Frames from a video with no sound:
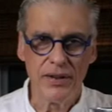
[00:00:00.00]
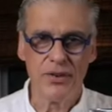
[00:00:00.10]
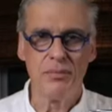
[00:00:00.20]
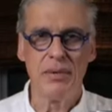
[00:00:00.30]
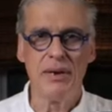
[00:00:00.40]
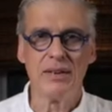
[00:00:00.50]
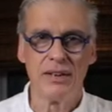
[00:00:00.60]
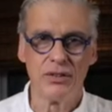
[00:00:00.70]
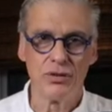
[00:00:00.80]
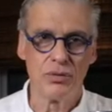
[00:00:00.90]
your meat
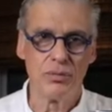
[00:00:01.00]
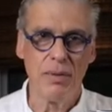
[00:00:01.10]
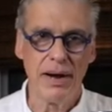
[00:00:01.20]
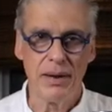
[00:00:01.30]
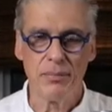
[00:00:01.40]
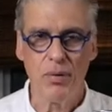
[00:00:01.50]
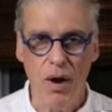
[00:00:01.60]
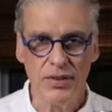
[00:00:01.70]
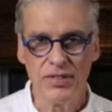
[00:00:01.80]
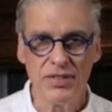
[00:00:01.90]
than to buy it
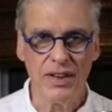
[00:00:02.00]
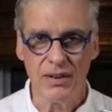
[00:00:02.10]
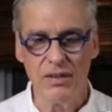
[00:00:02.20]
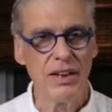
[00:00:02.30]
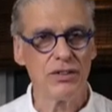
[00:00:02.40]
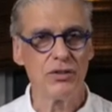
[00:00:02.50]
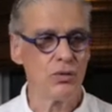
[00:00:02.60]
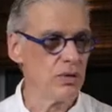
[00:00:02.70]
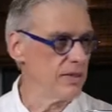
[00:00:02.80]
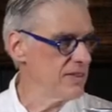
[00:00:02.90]
processed. I don't like to do
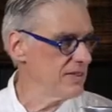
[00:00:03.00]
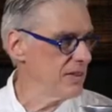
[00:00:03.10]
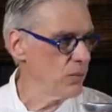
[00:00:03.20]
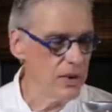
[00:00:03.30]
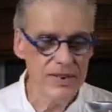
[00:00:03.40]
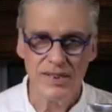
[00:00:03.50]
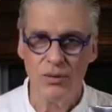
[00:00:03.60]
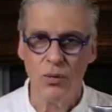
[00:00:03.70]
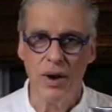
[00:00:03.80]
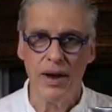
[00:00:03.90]
it. This is the reason
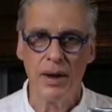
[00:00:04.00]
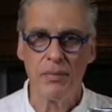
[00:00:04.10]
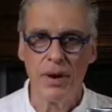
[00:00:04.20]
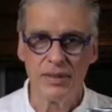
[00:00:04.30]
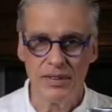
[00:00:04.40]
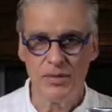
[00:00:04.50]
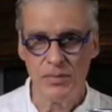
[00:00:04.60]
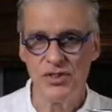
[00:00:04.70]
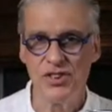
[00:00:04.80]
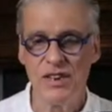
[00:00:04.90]
why I bought this
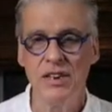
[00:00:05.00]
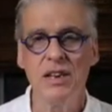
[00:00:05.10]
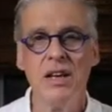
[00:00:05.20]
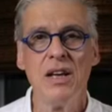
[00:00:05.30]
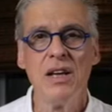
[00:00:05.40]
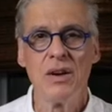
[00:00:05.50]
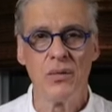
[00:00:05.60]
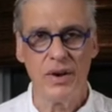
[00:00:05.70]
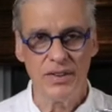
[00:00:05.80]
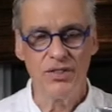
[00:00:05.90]
machine
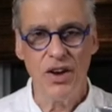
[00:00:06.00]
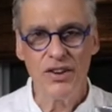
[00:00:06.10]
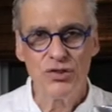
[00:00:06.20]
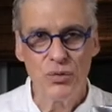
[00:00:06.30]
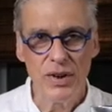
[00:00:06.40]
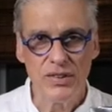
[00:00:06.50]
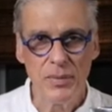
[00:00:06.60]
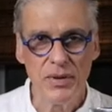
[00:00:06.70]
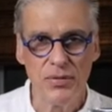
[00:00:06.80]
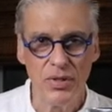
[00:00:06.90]
when I saw his
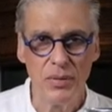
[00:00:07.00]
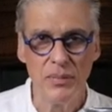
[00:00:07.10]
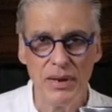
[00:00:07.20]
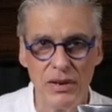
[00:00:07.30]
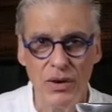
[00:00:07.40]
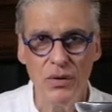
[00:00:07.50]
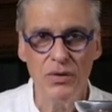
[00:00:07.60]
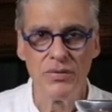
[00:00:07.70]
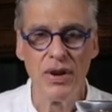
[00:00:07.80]
recipe for the meatloaf.